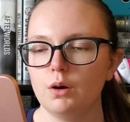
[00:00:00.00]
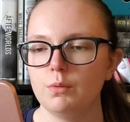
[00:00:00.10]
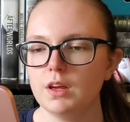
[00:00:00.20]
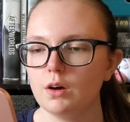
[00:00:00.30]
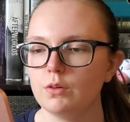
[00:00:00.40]

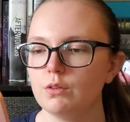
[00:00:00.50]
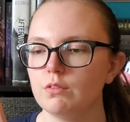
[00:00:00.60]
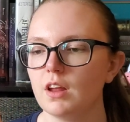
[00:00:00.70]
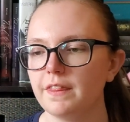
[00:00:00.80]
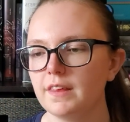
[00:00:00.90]
We Owe You
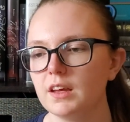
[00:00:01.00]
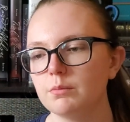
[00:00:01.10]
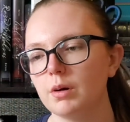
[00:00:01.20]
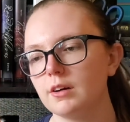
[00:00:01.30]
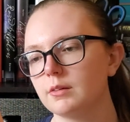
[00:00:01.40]
Nothing,
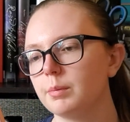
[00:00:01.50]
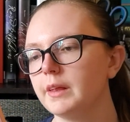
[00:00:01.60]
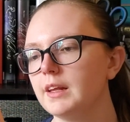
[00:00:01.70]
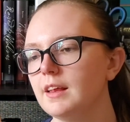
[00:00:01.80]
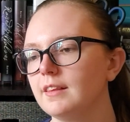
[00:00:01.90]
Punk
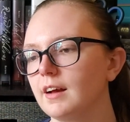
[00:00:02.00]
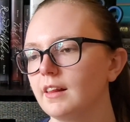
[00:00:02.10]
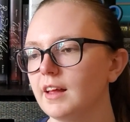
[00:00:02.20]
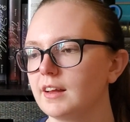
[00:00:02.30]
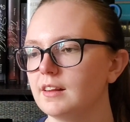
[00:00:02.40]
Planet, The
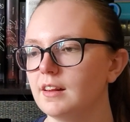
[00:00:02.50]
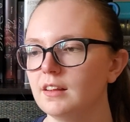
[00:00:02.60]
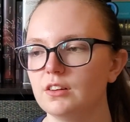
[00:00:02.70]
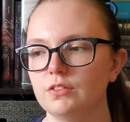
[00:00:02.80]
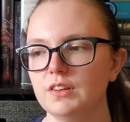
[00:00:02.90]
Collected
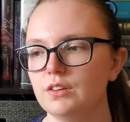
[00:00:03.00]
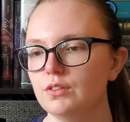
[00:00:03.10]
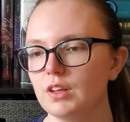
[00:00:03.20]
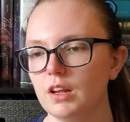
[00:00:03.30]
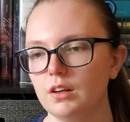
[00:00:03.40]

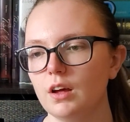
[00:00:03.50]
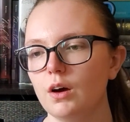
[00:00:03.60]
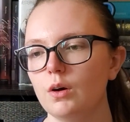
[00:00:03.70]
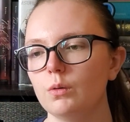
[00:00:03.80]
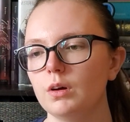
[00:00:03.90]
Interviews,
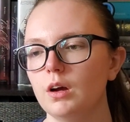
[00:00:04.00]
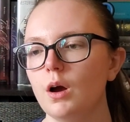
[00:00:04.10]
no.